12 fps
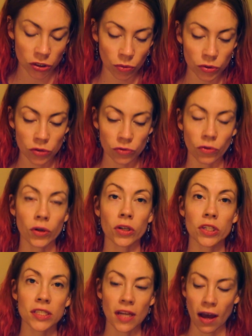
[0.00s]
stones for
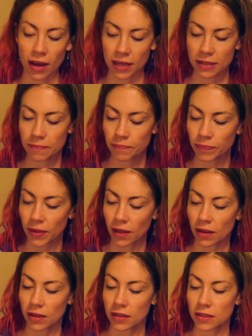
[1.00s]
your sign.
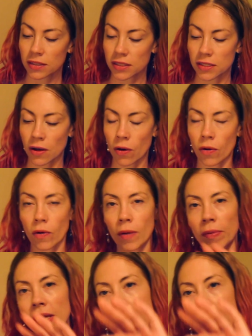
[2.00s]
So I'm a